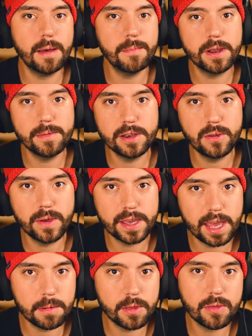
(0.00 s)
I'm going to be doing
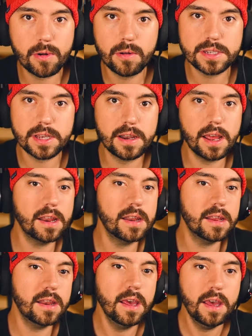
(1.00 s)
Game of Thrones
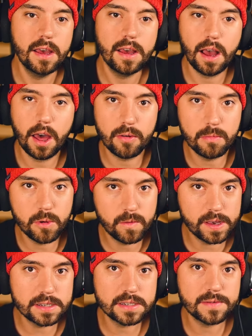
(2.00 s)
unedited, other
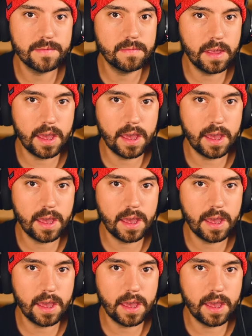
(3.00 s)
movies,